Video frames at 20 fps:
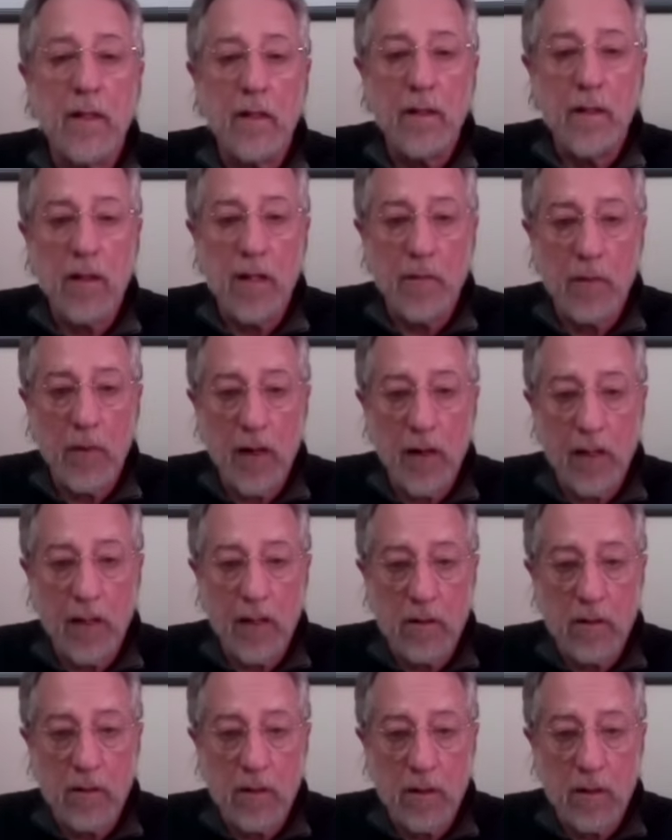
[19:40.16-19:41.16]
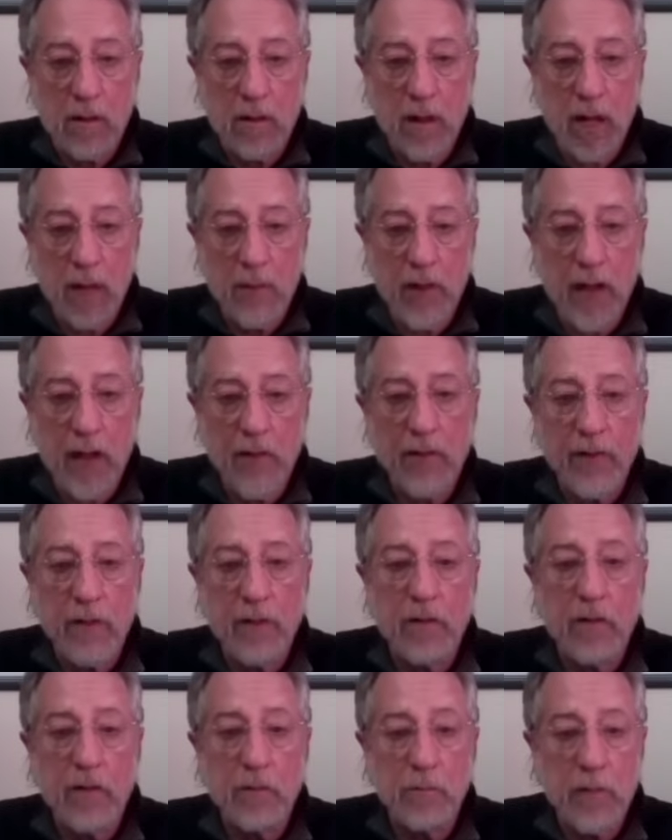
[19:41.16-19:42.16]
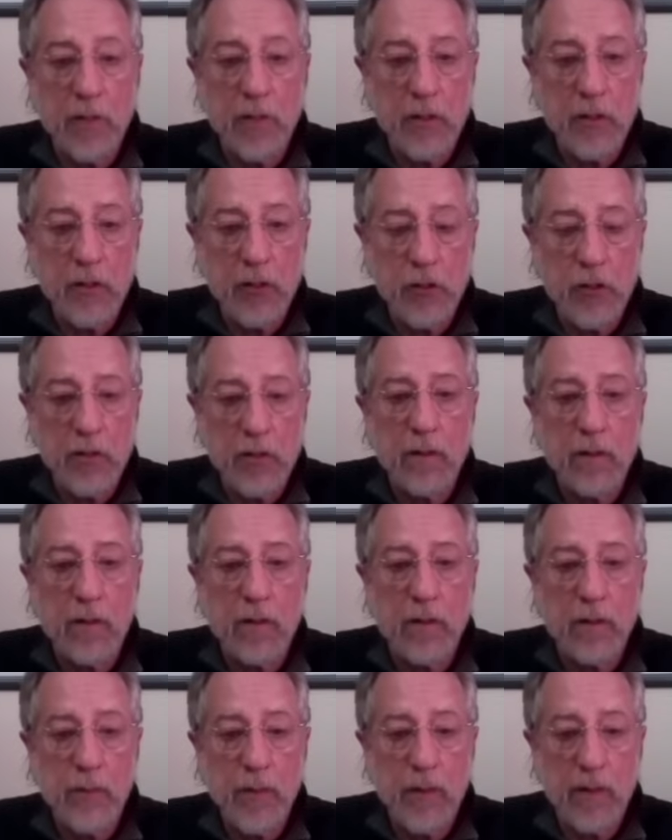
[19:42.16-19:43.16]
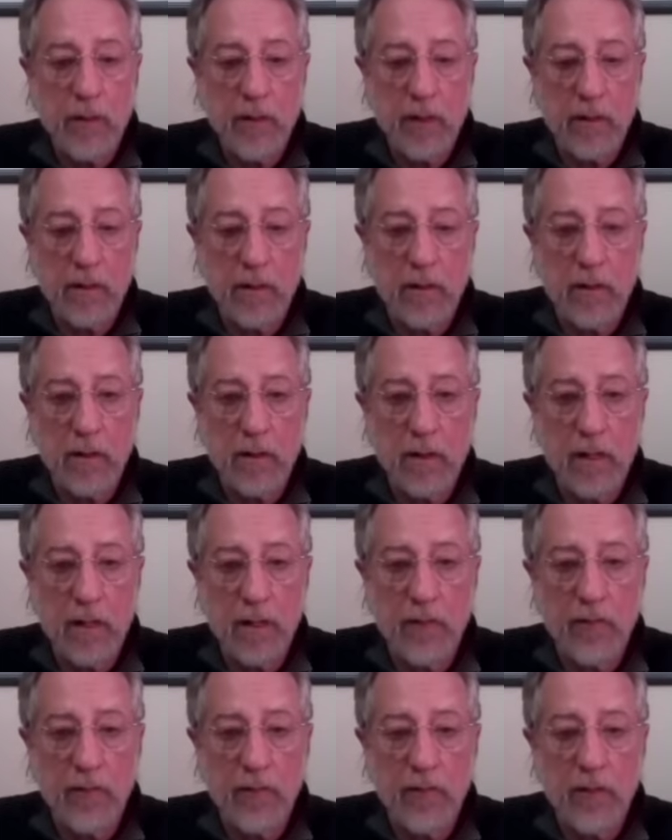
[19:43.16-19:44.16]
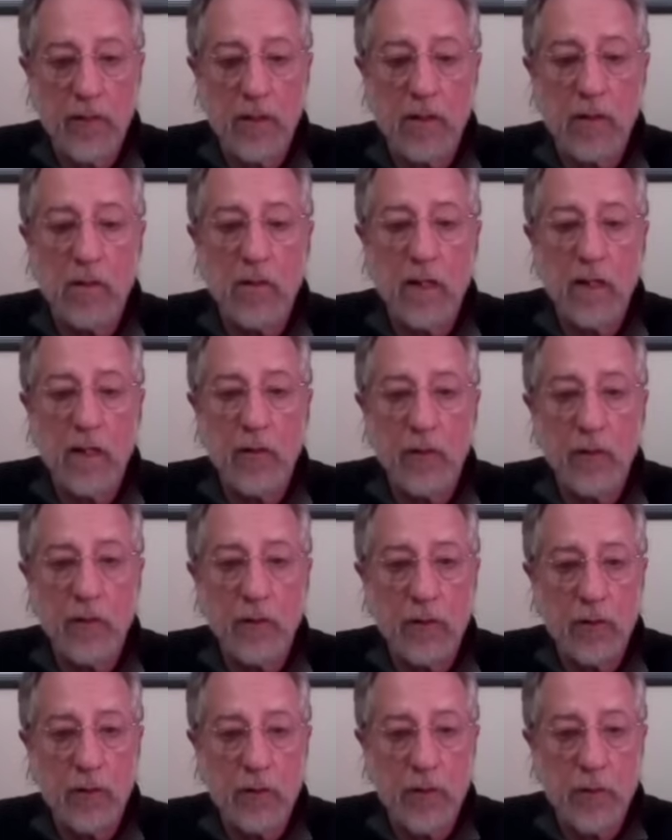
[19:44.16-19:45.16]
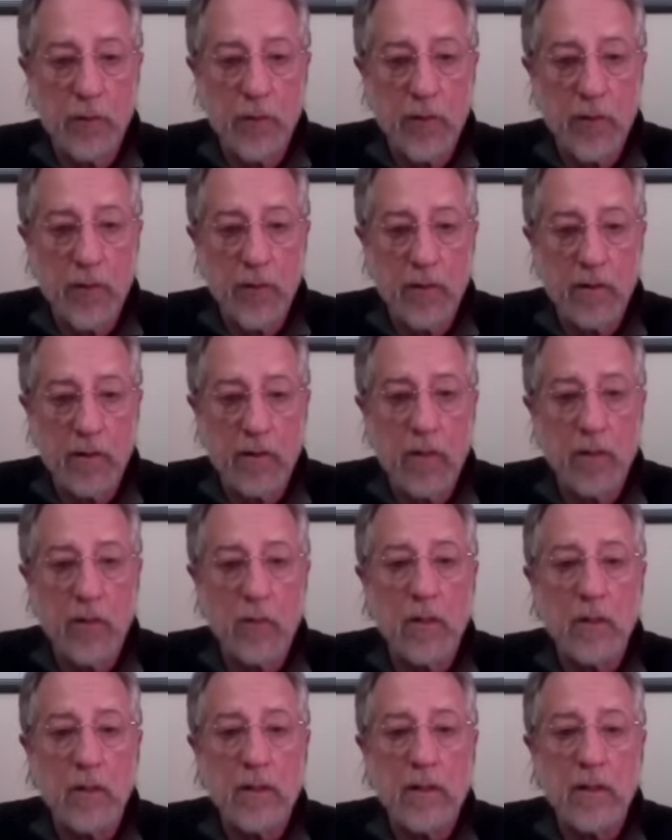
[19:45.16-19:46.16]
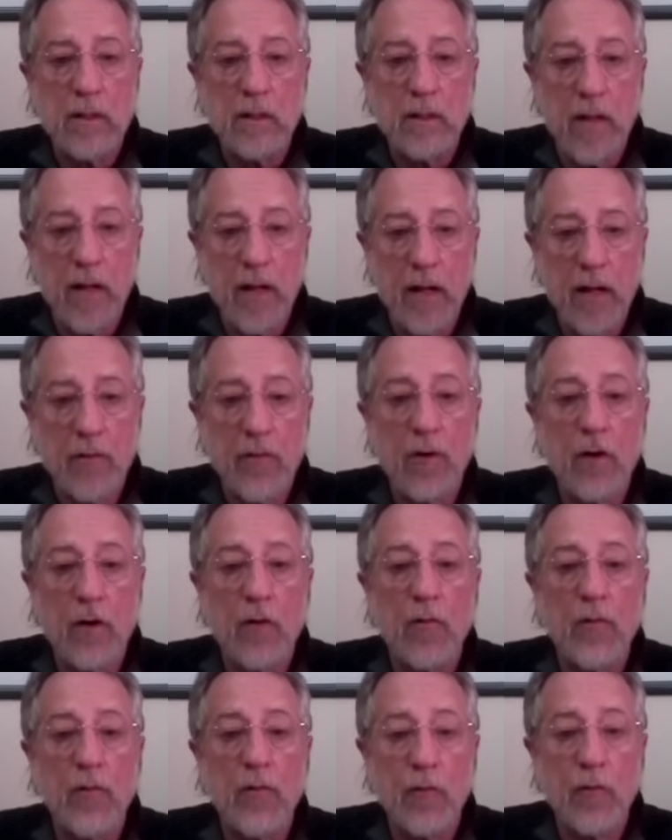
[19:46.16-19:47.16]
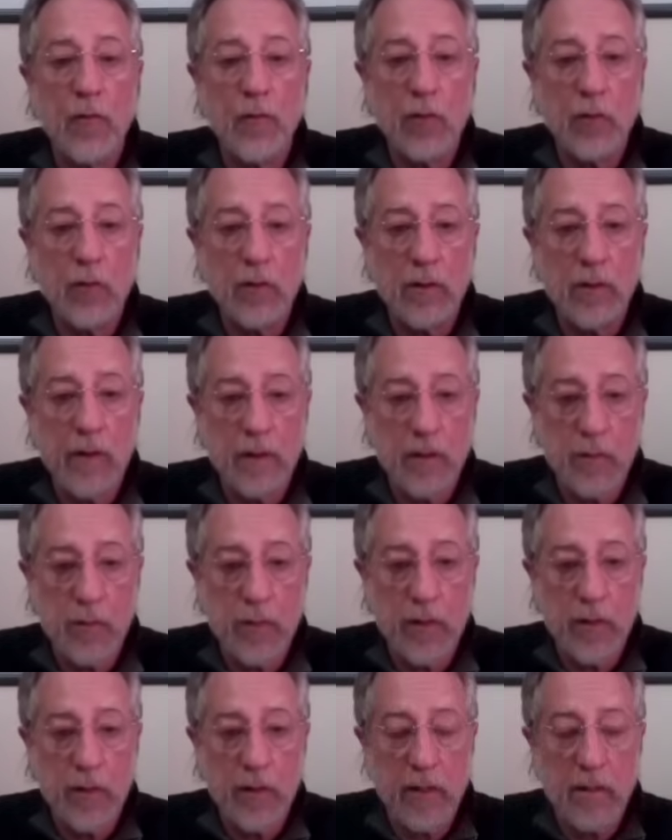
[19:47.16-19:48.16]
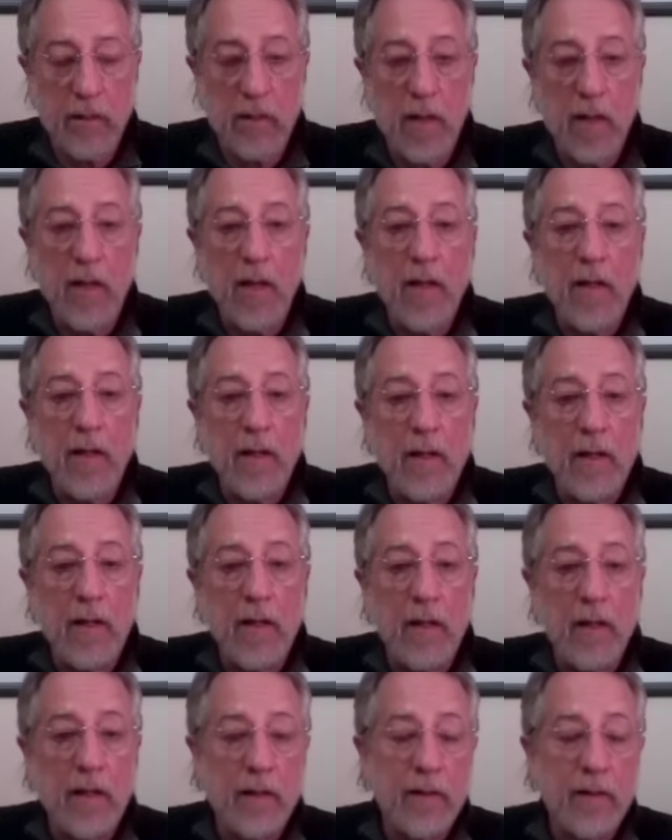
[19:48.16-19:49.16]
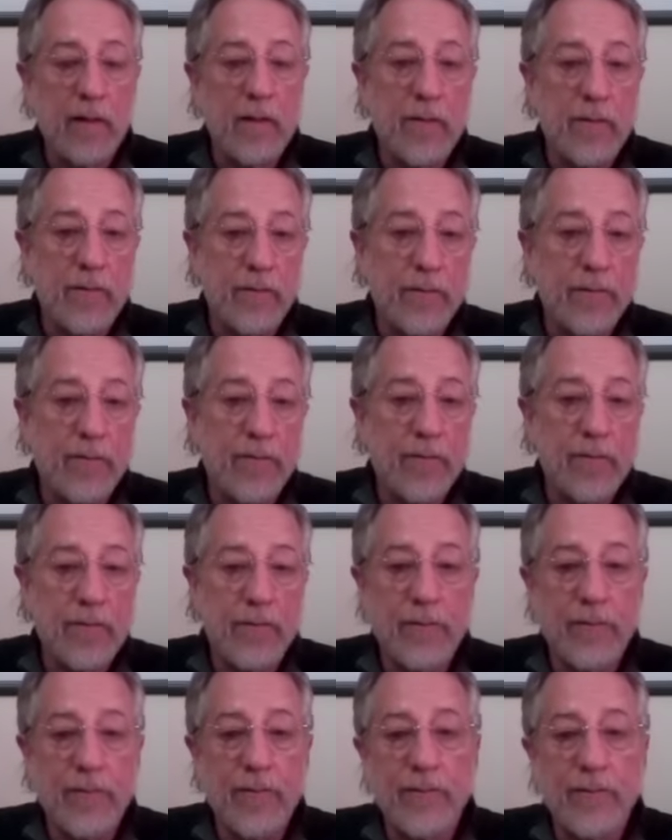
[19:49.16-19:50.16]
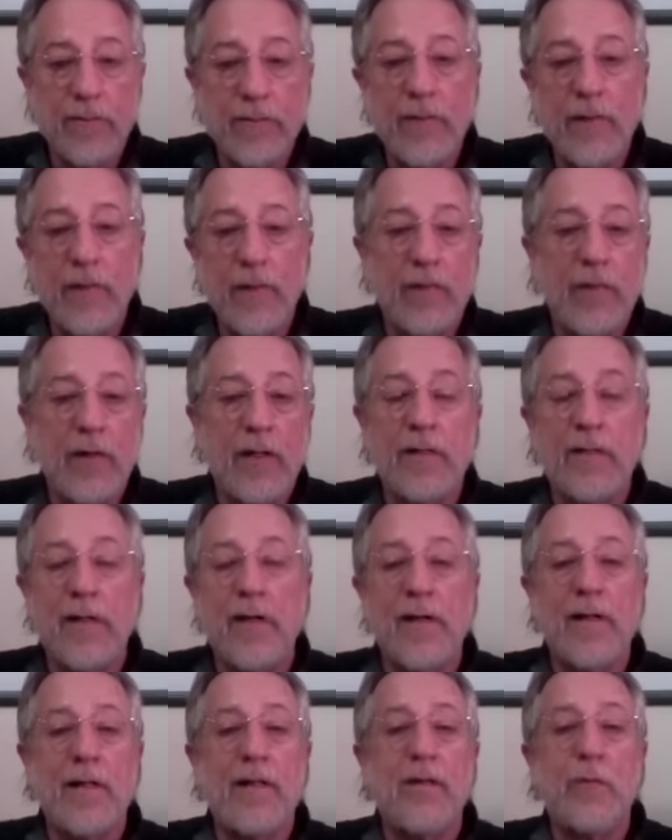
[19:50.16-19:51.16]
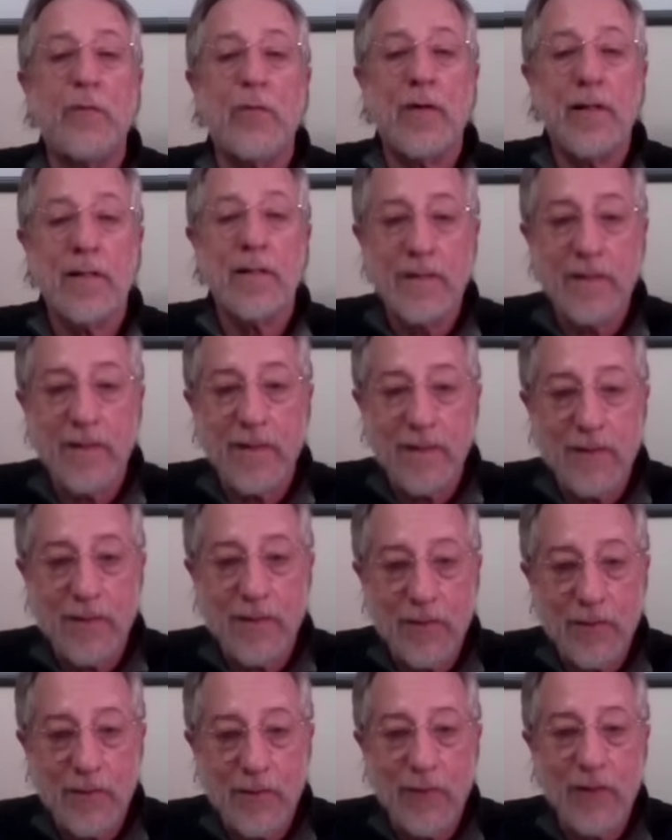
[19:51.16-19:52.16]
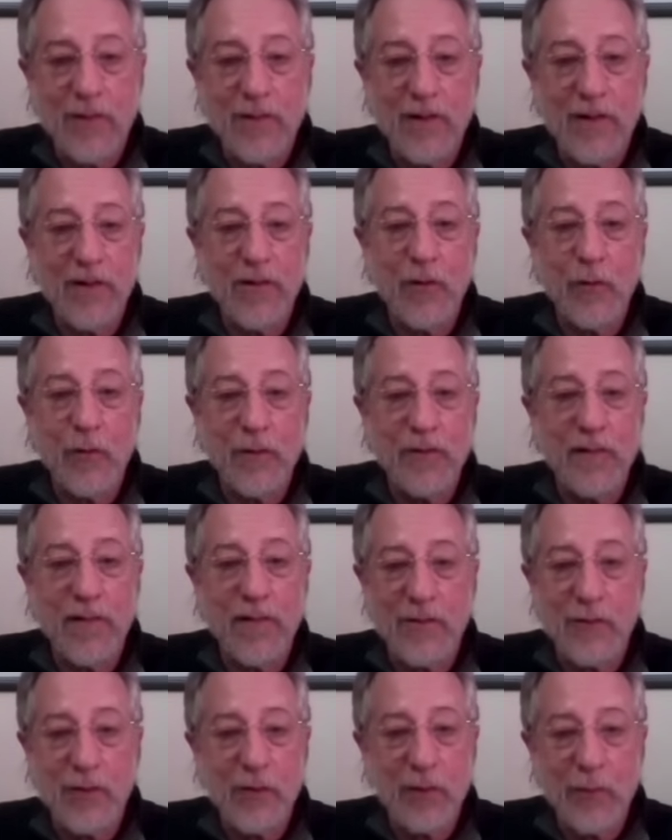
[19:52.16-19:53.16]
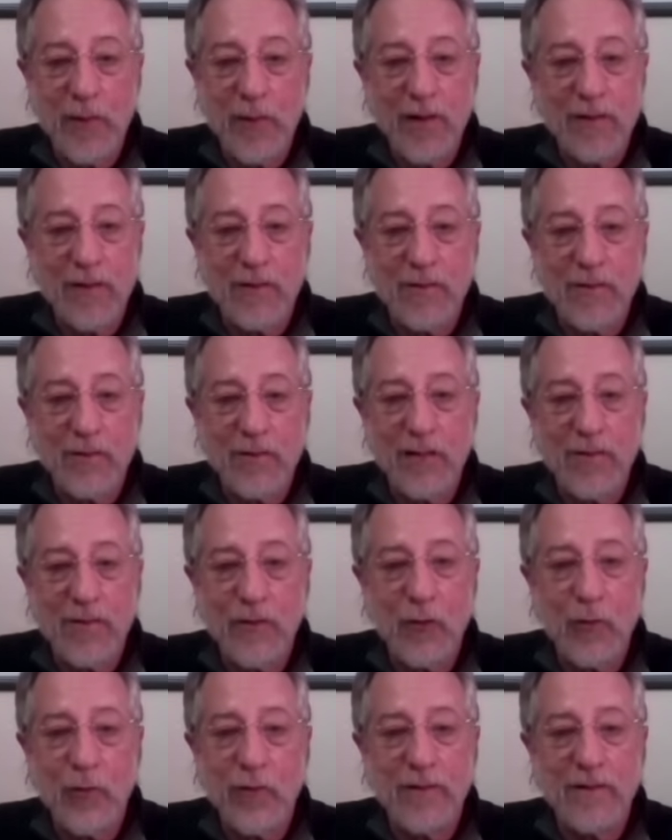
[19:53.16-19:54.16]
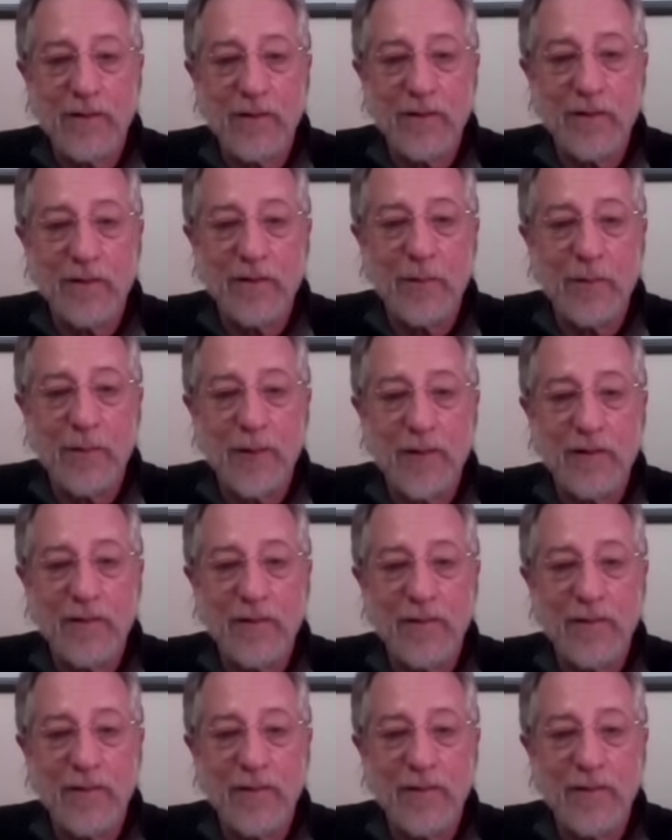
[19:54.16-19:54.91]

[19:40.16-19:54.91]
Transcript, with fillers: that my I'm having a diminished experience in life. It's not a full experience. I want to have a full experience. And if I die in the process, well, I know what that's all about. So that's no big deal to me.